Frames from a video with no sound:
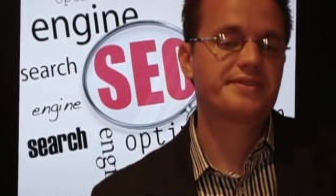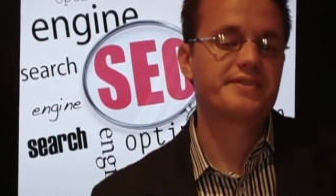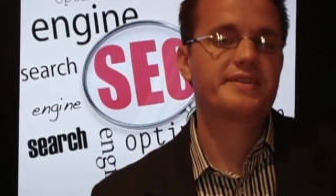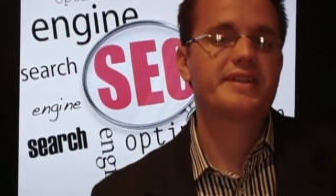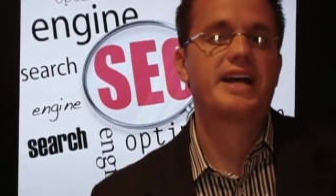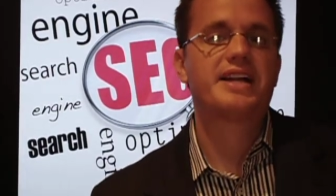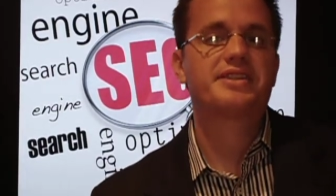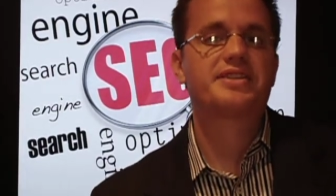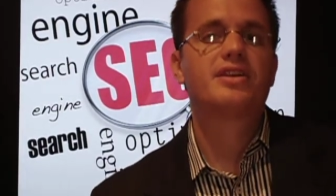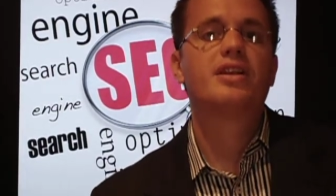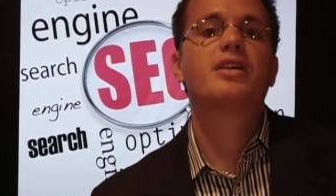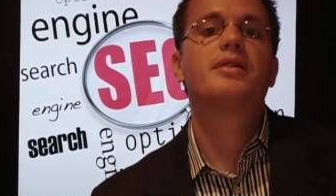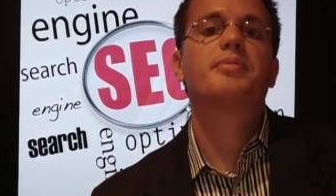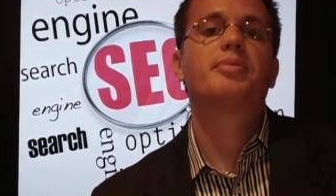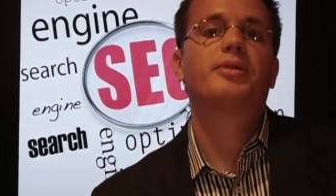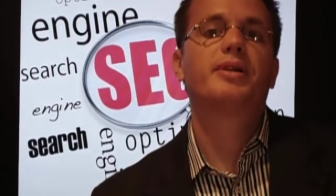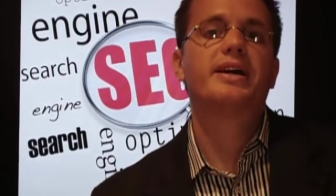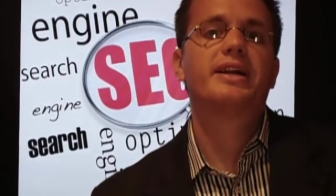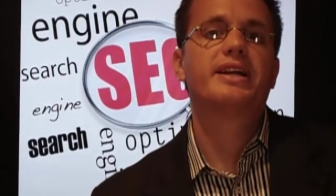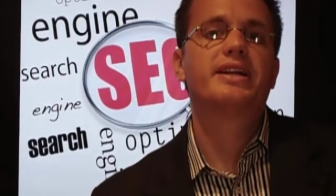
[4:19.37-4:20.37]
that's going to
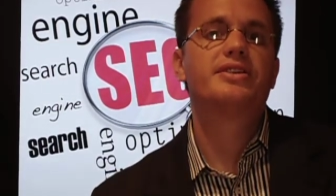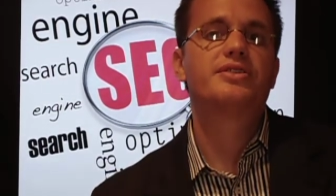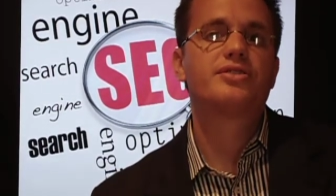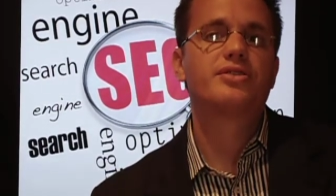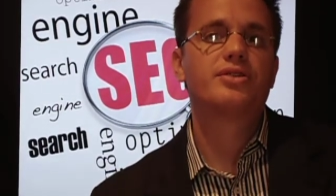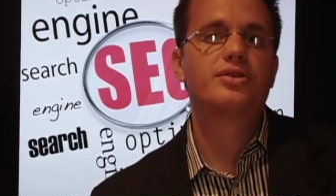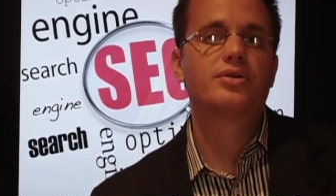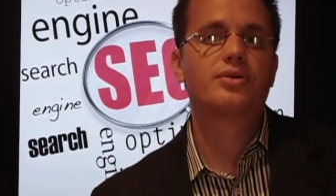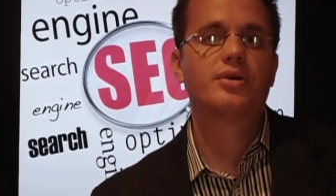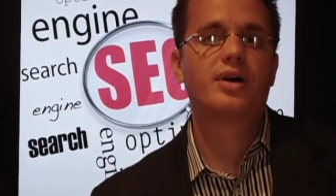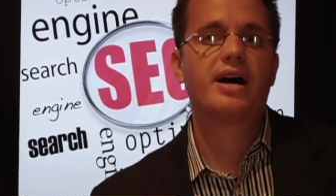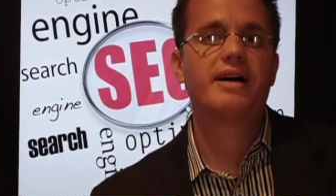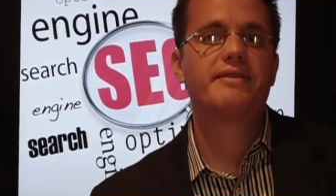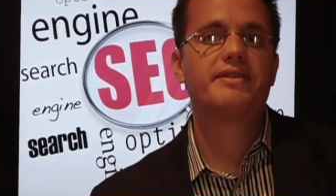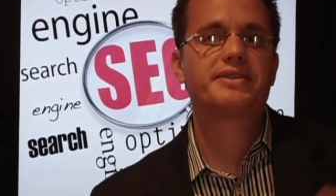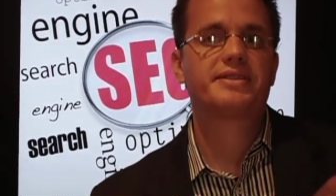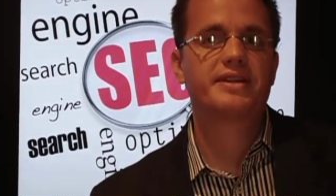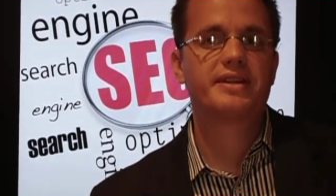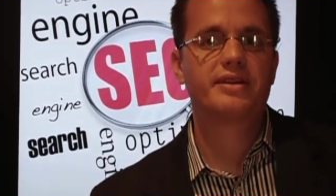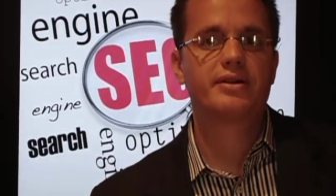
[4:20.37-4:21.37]
play into
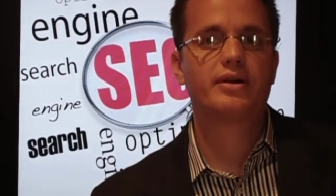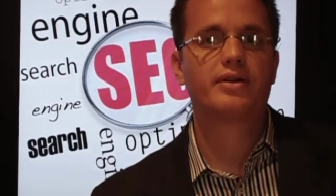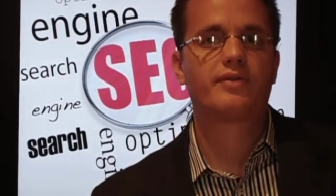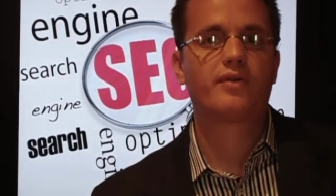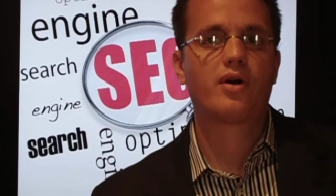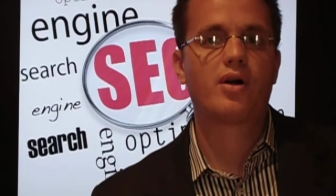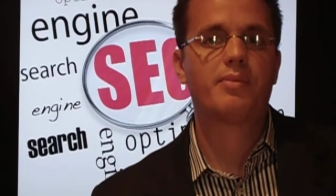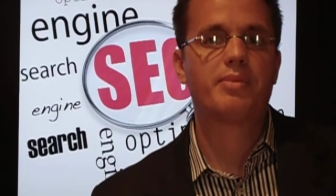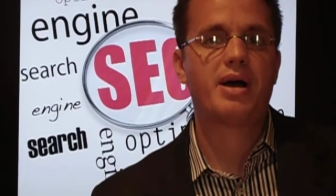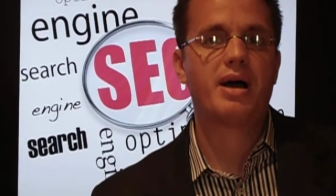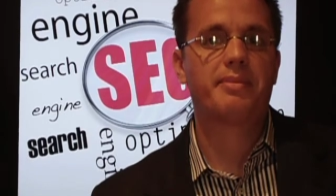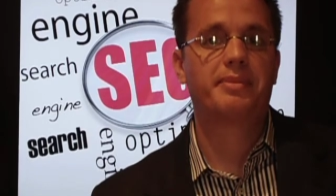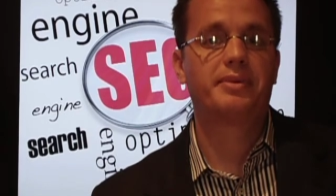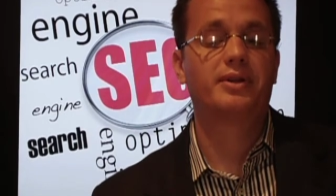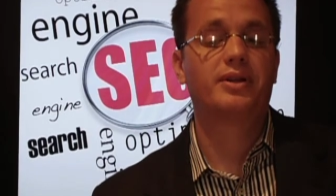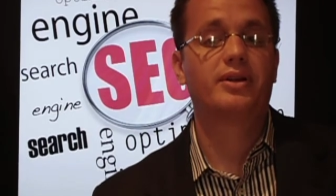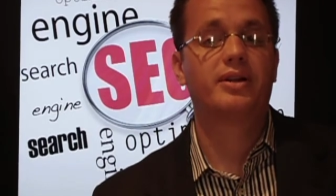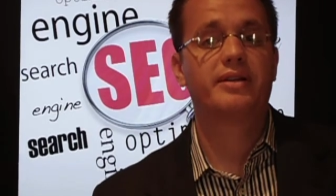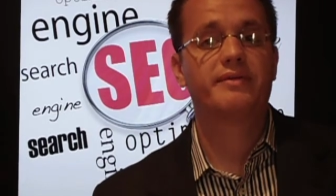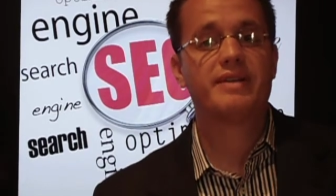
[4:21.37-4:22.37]
obviously the overall
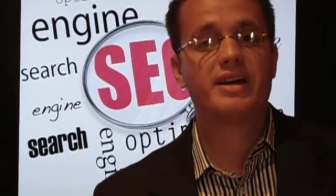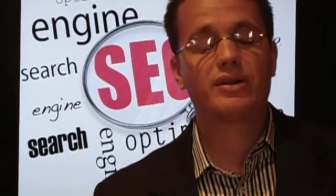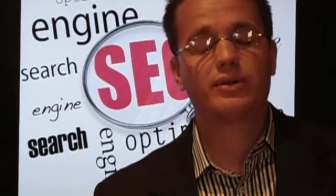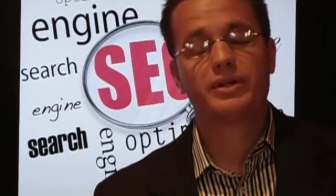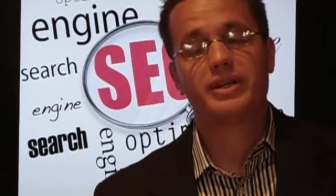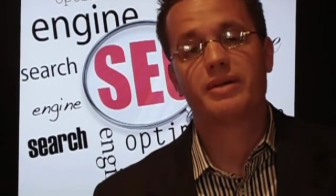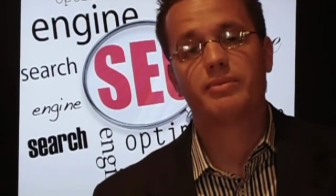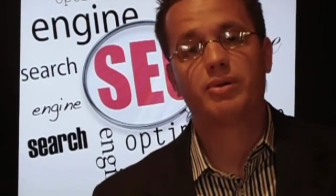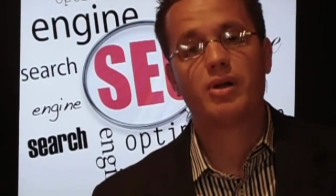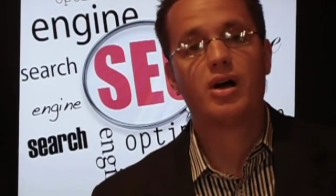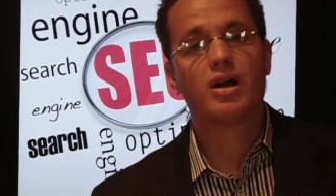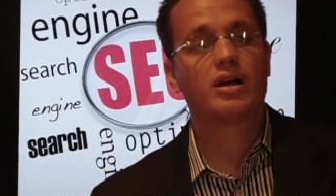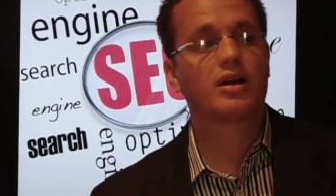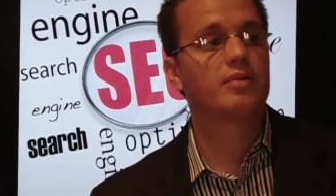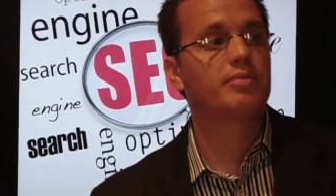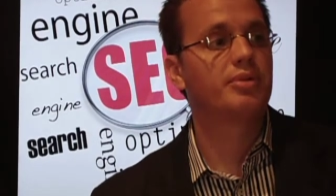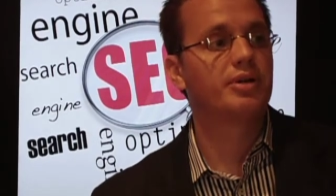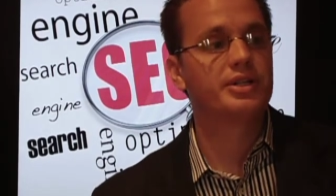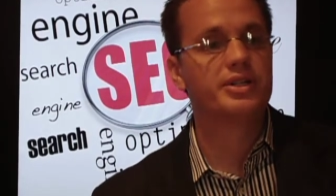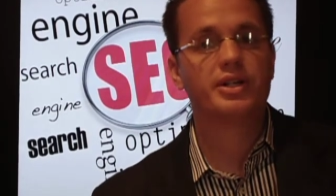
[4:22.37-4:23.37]
popularity of not only the blogger
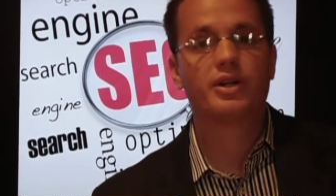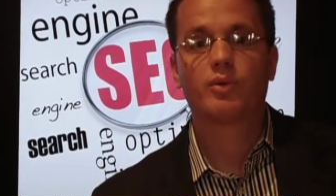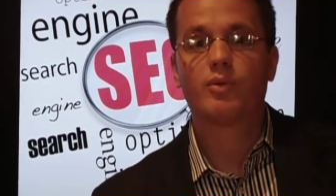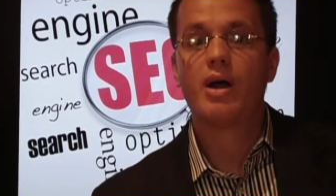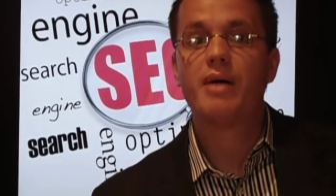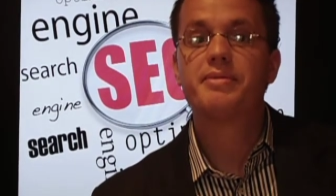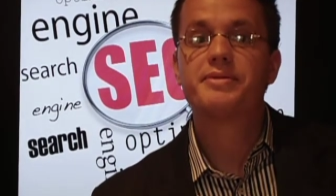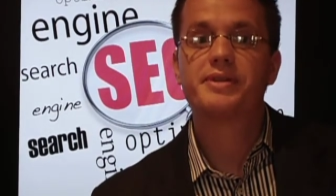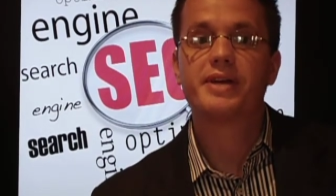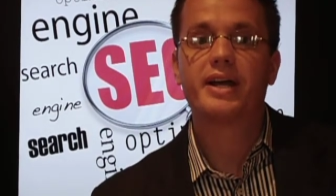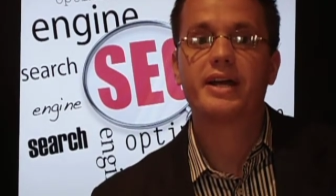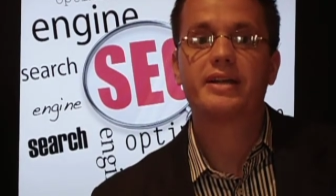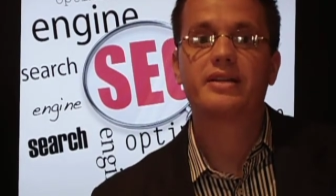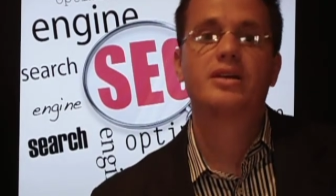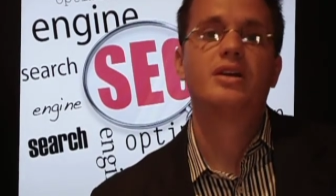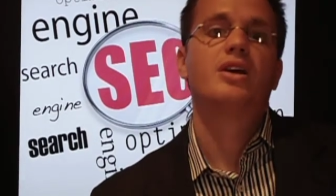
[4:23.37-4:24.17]
but your website,